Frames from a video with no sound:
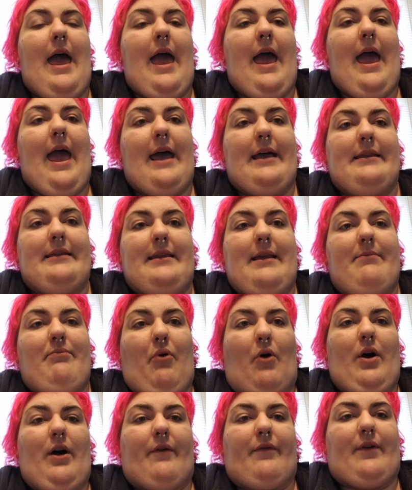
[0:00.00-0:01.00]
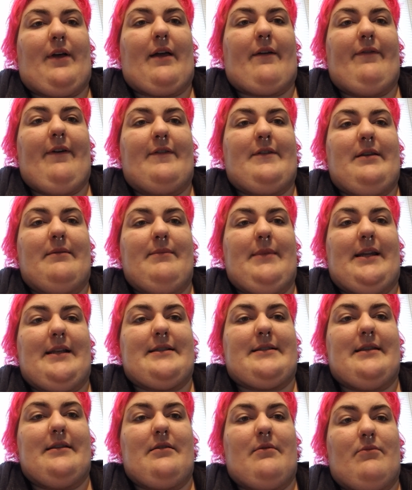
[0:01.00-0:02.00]
And they boil for like 15
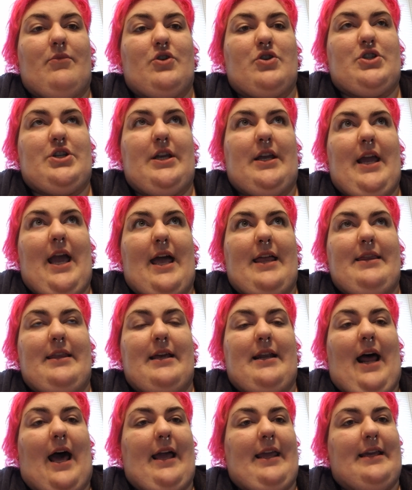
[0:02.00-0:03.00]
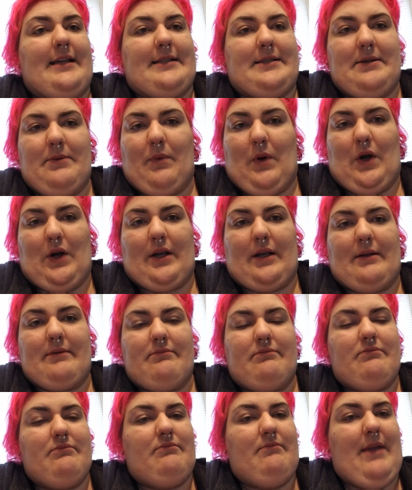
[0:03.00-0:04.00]
minutes and they're mushy. And then I get to work
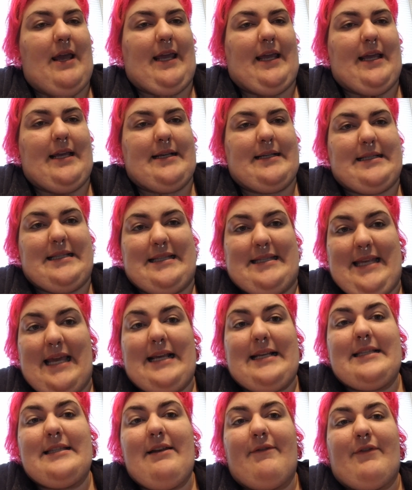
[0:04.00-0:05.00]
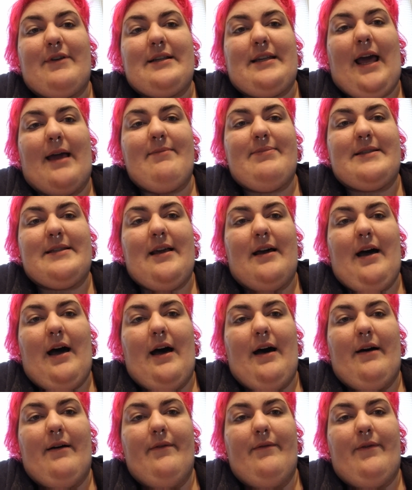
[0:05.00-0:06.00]
making 6 different types
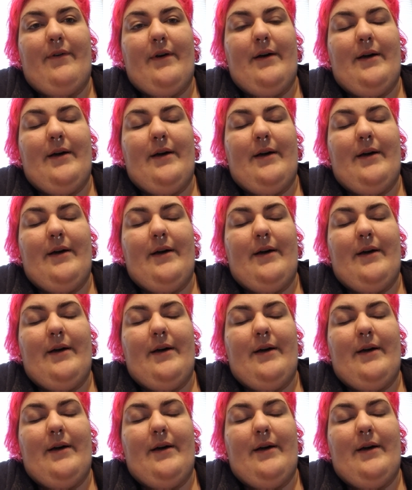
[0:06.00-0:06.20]
of